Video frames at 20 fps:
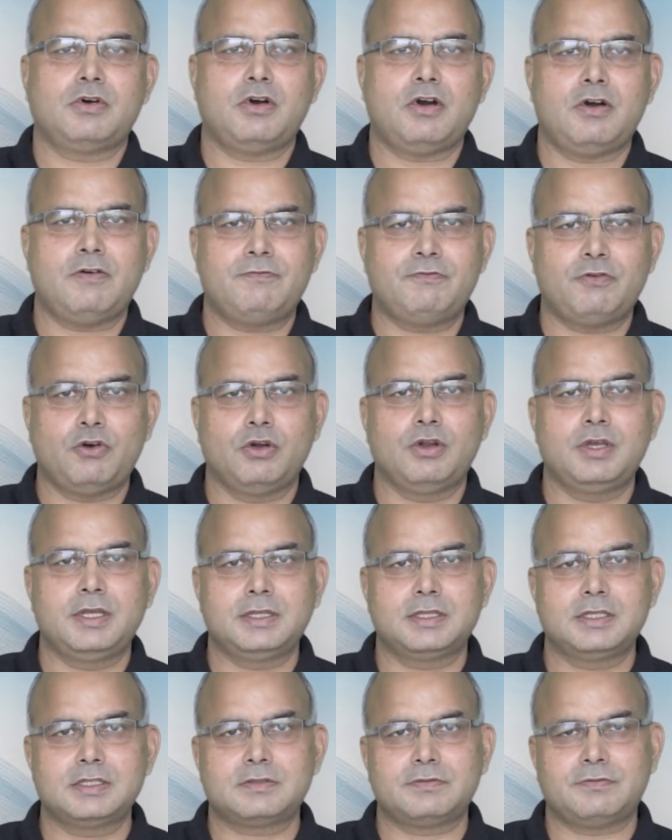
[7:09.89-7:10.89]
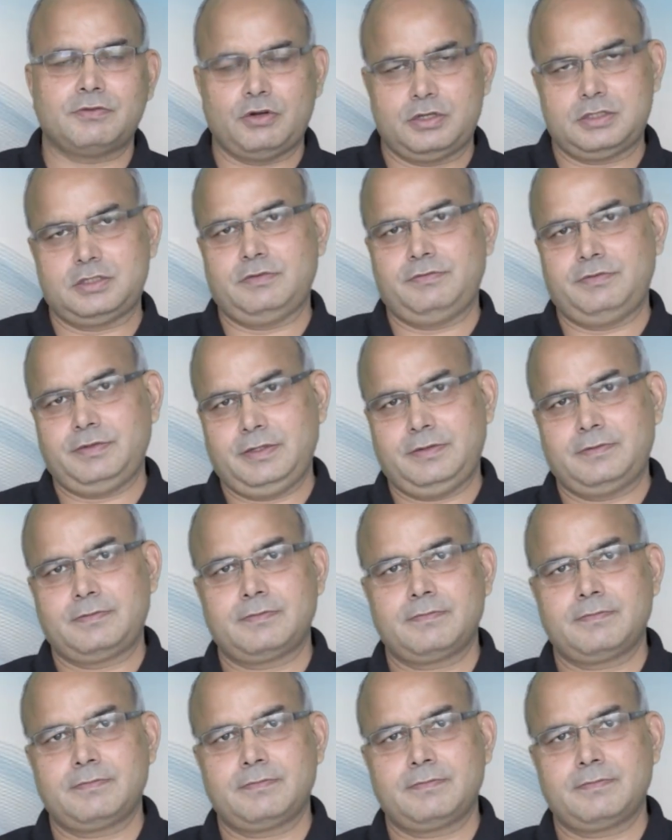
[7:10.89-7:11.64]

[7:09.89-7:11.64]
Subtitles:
of following this philosophy.